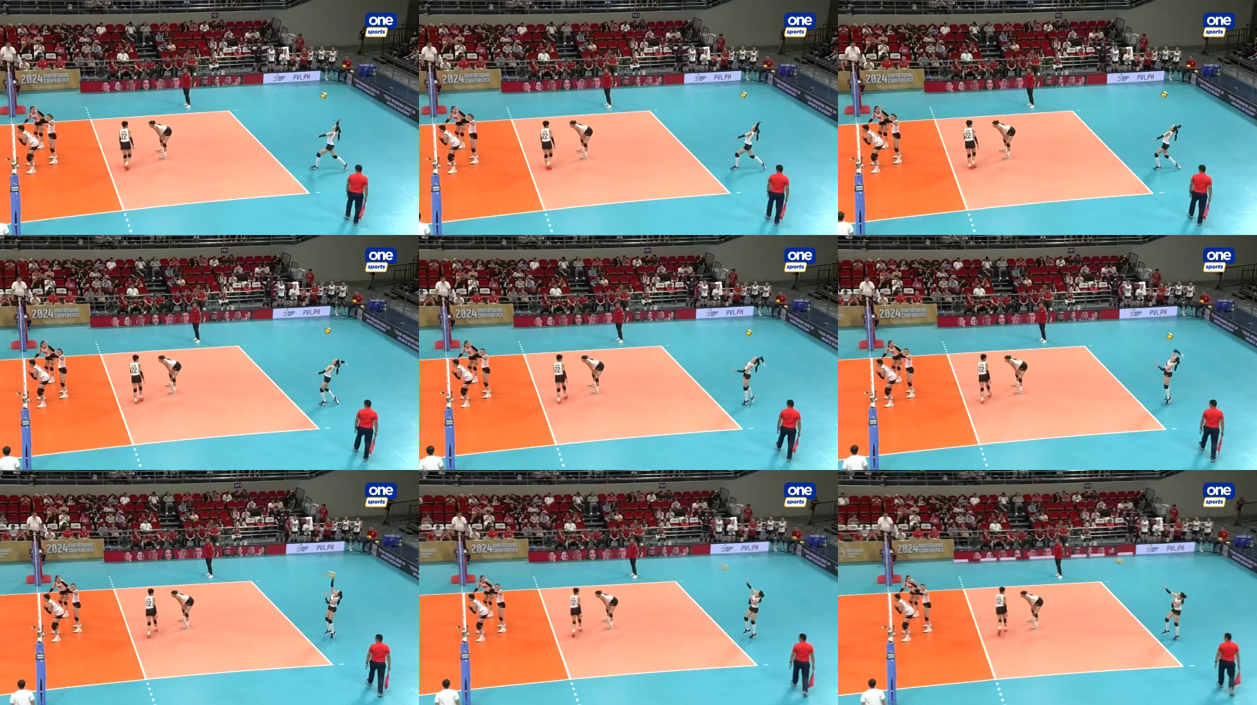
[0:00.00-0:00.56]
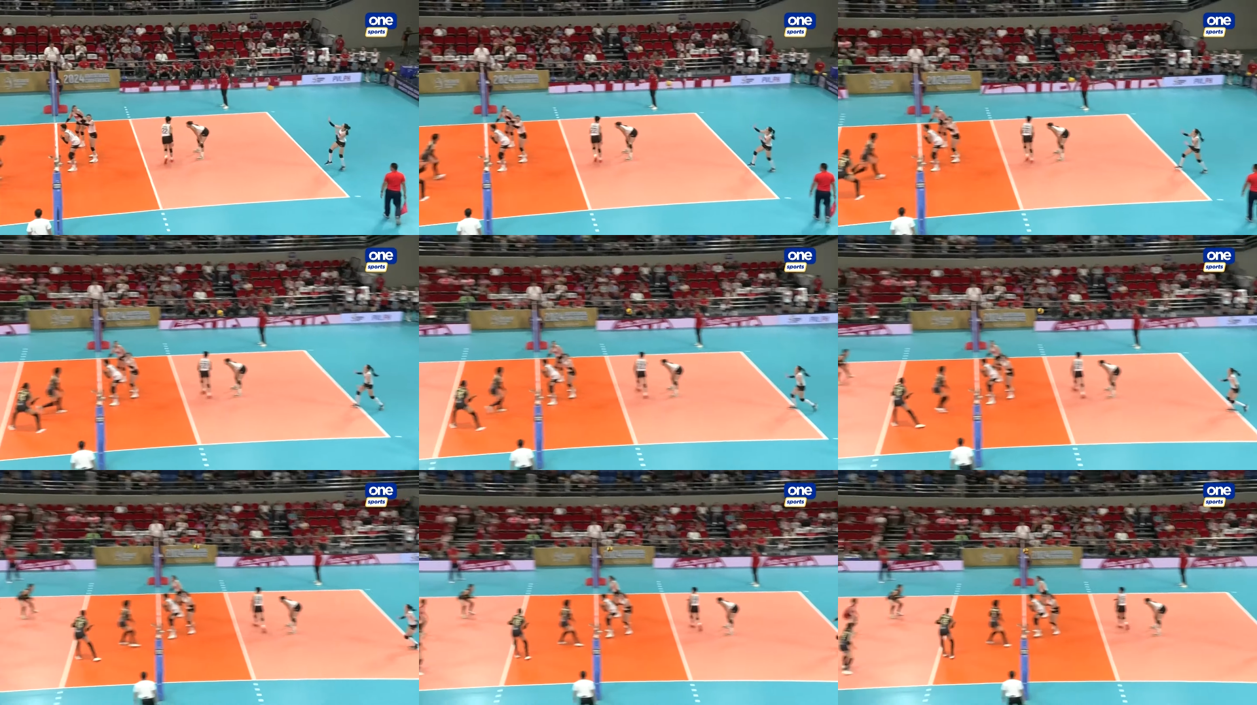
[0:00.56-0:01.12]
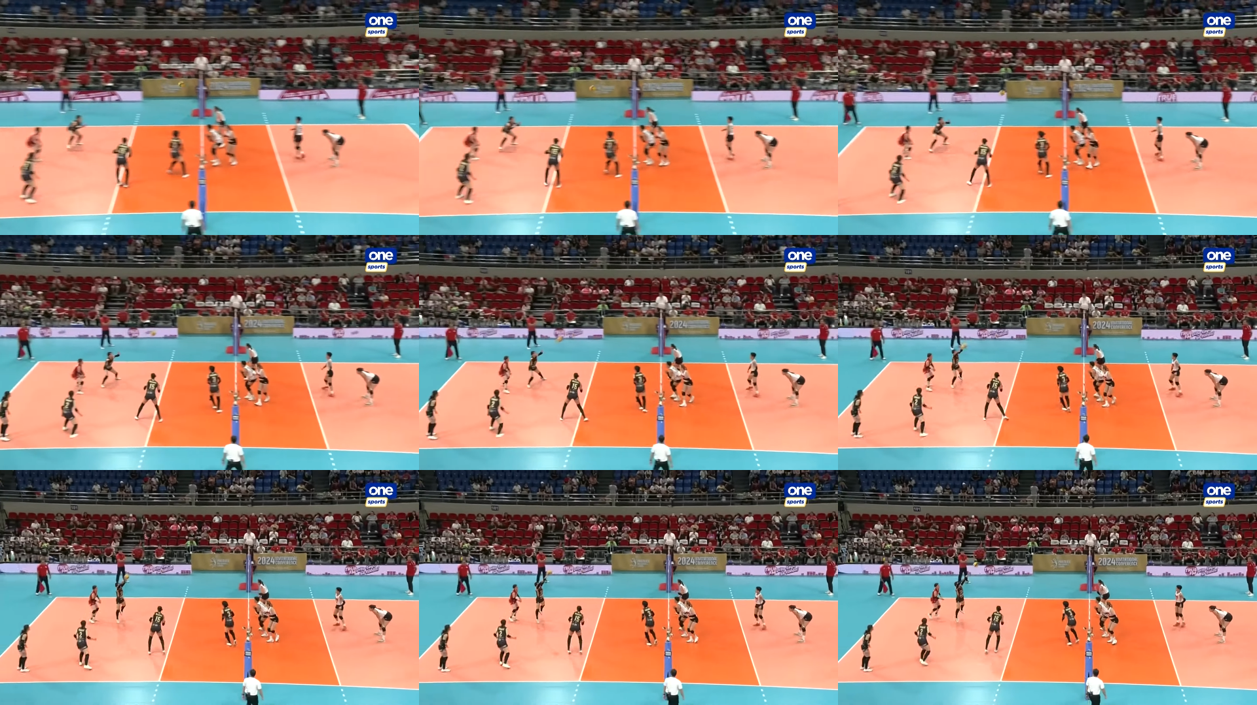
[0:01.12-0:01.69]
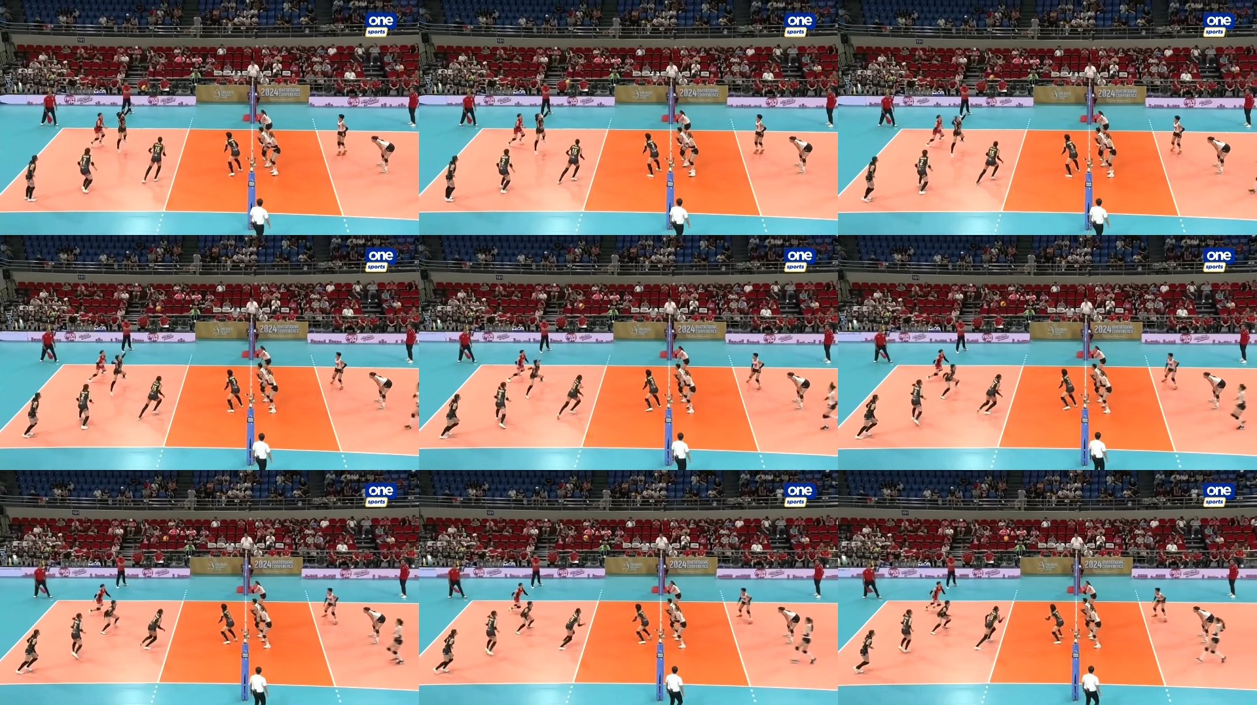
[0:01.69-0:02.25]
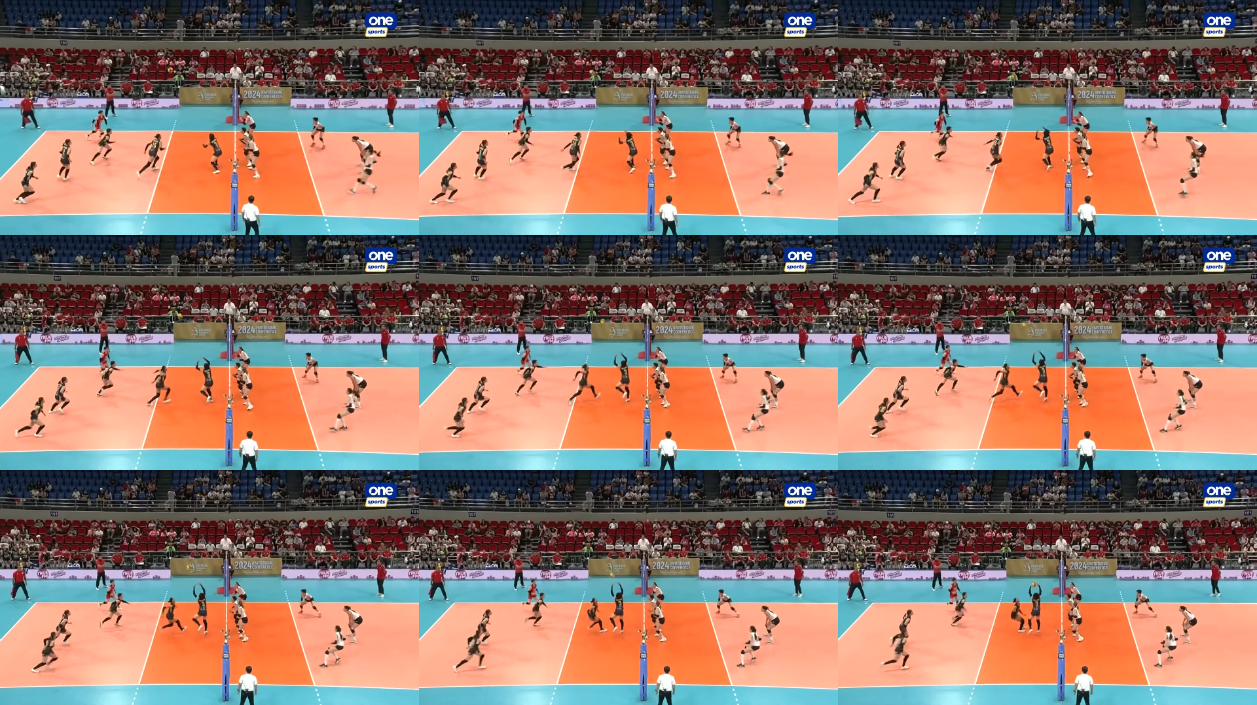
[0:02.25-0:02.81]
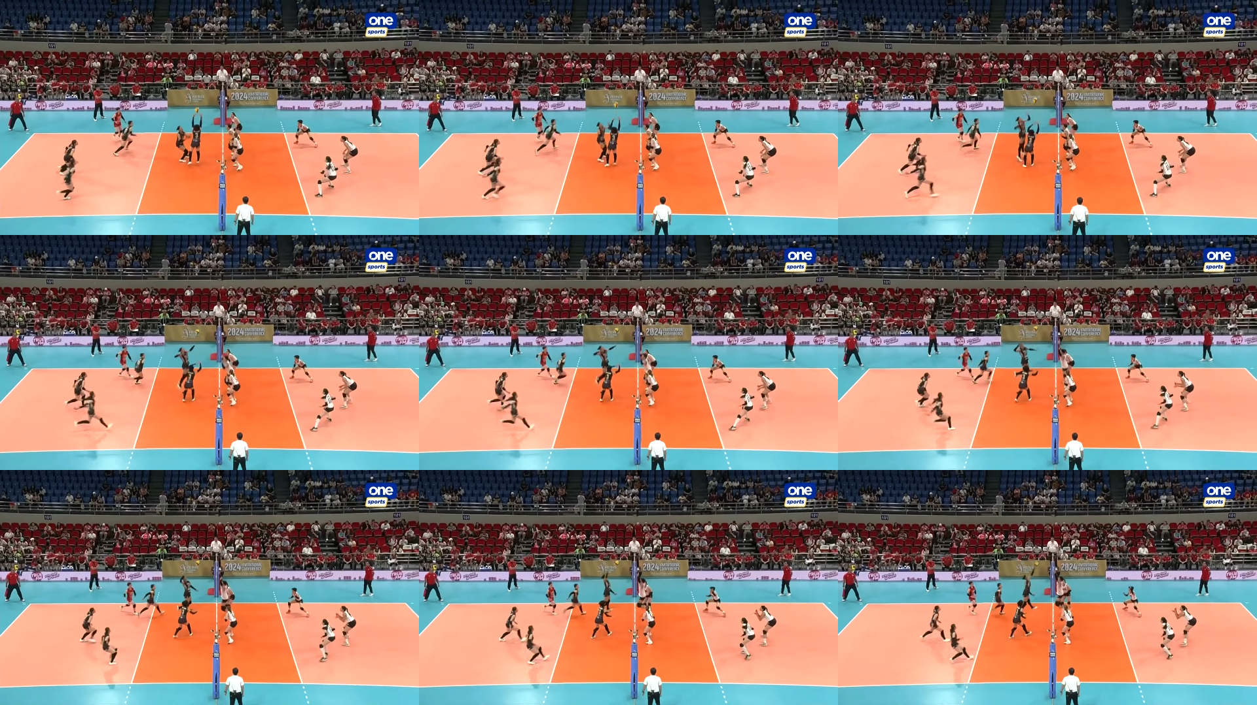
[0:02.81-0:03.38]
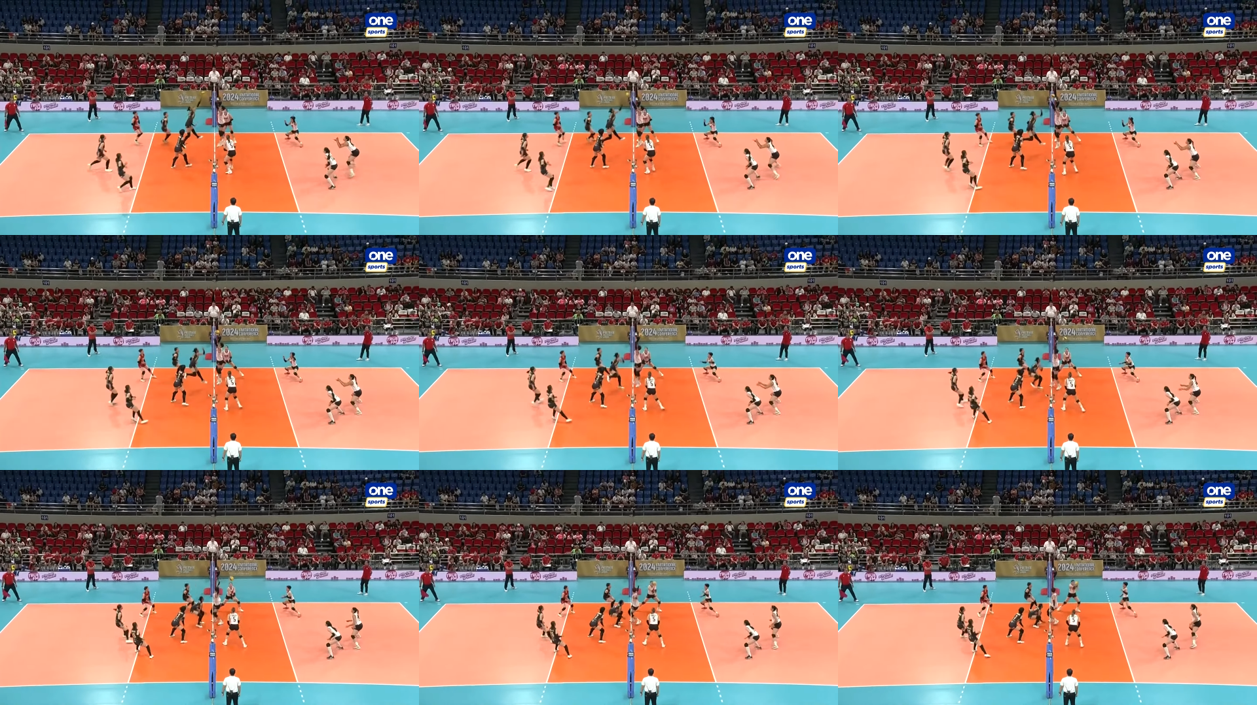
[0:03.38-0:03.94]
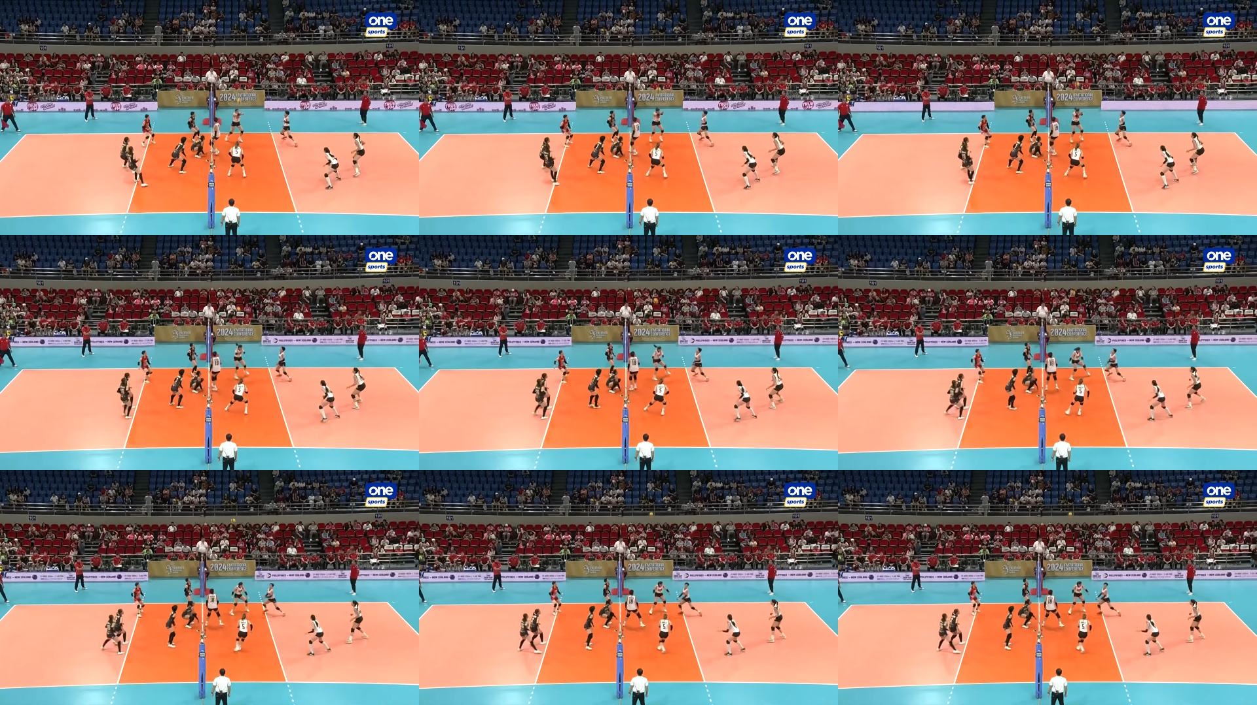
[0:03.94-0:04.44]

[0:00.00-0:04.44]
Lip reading: No face is visible, so there are no lips to read.